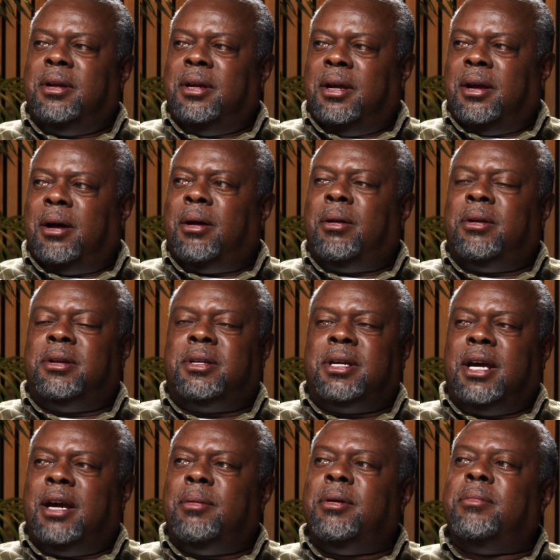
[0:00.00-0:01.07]
all the
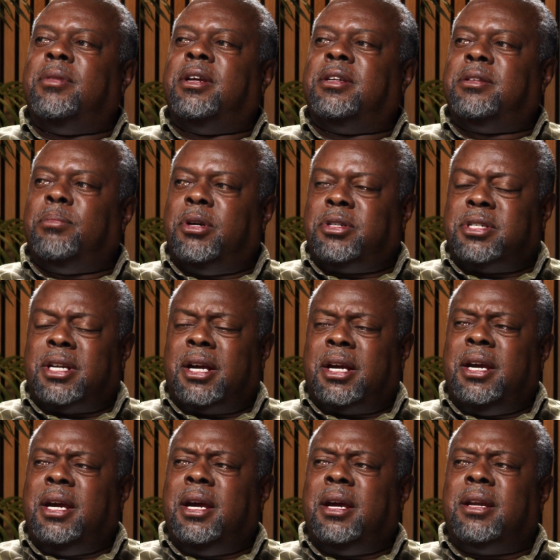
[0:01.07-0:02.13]
time as much as I
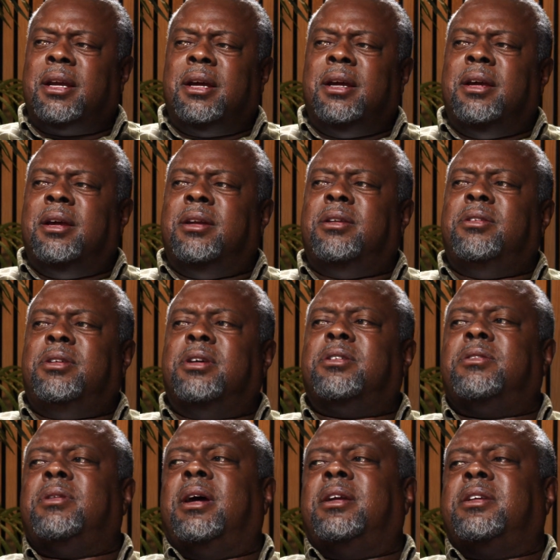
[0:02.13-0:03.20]
can, to just
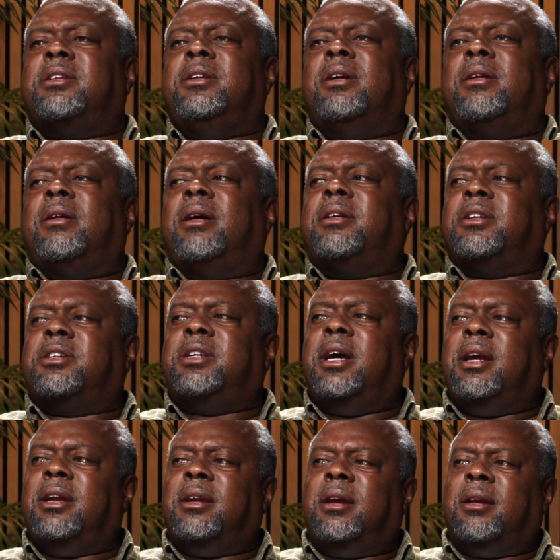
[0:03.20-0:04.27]
try to still
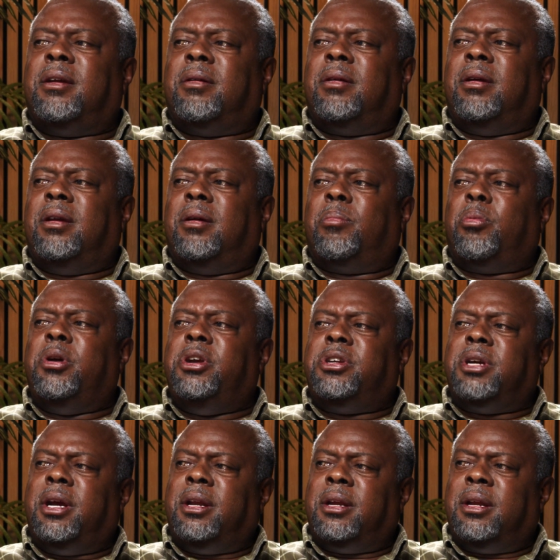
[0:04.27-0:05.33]
understand it and
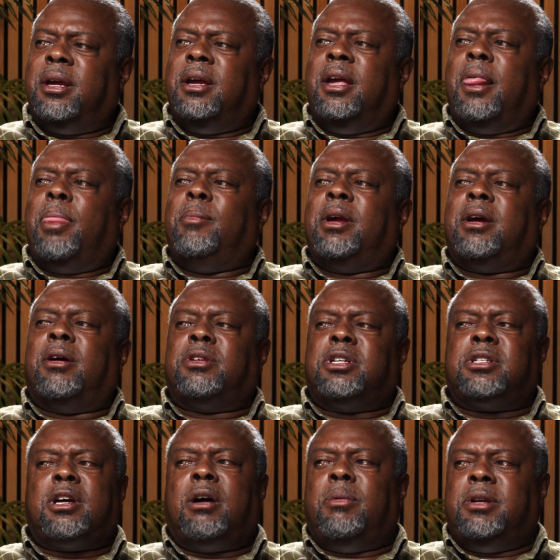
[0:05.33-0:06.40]
appreciate it, because
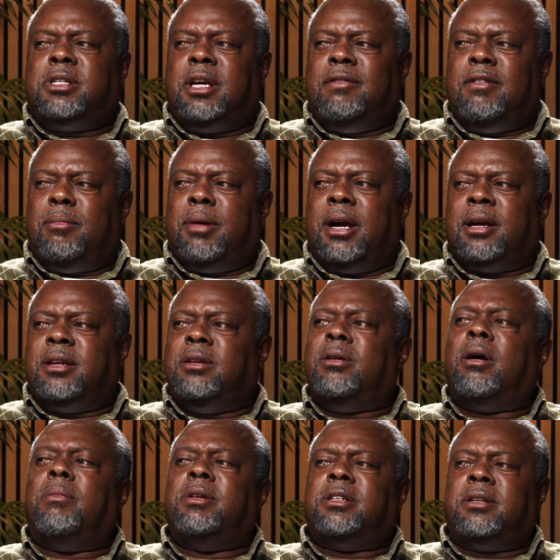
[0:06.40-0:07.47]
it's always giving back. You're
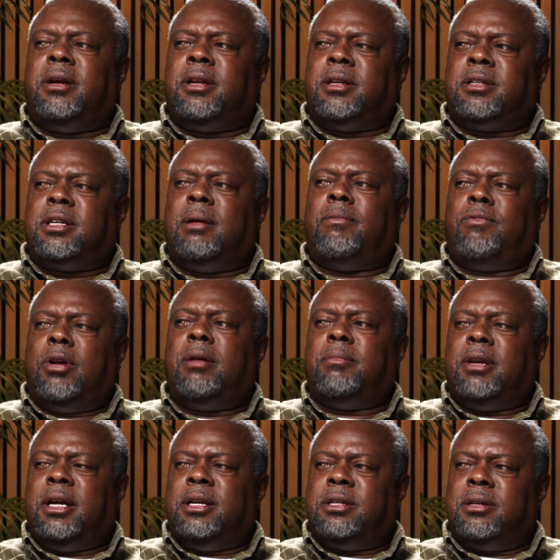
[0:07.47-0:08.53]
always learning something from
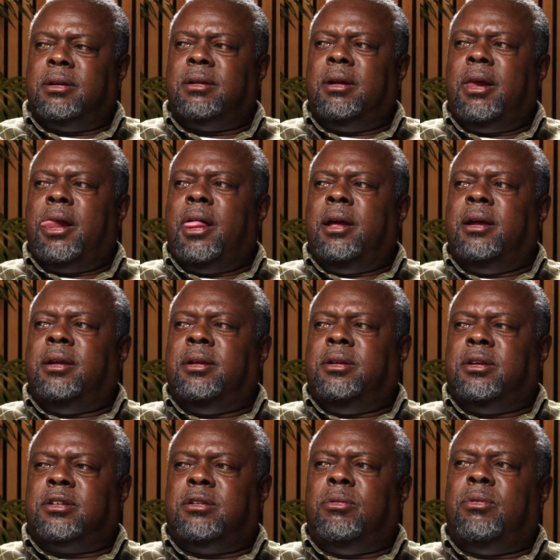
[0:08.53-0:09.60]
nature.
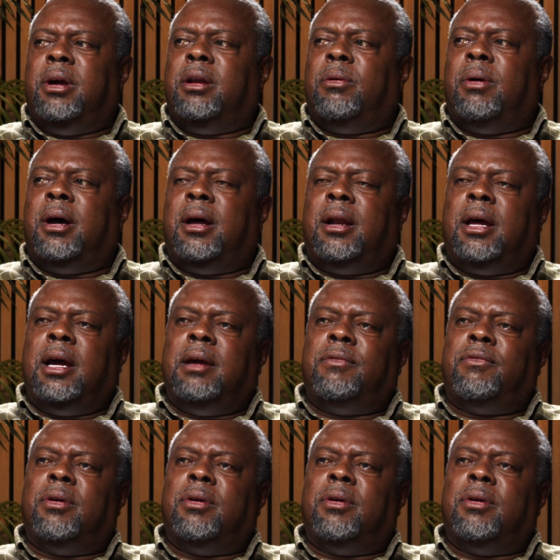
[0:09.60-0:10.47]
Just the way the wildlife